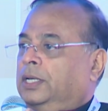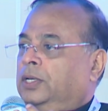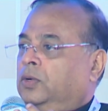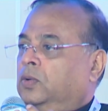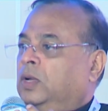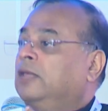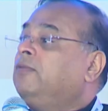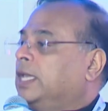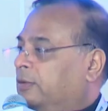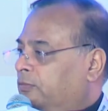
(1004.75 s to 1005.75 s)

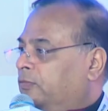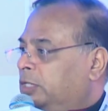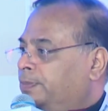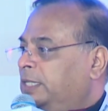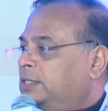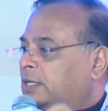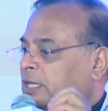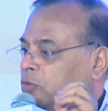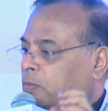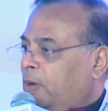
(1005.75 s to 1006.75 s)
living, which means that they would